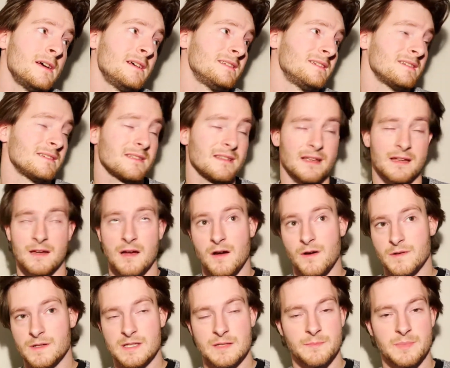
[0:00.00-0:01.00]
just think, oh,
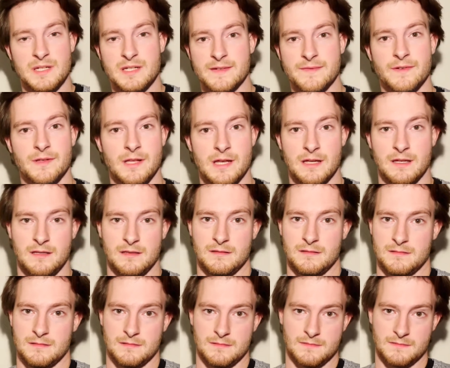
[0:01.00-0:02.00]
it's a peaceful lake,
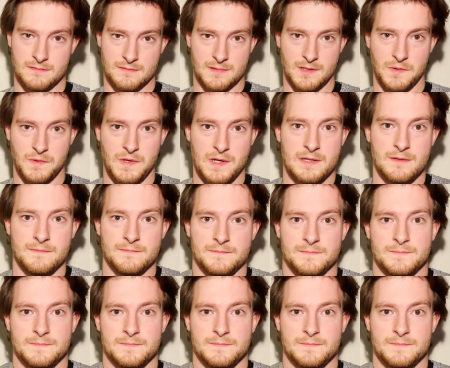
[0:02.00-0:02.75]
okay?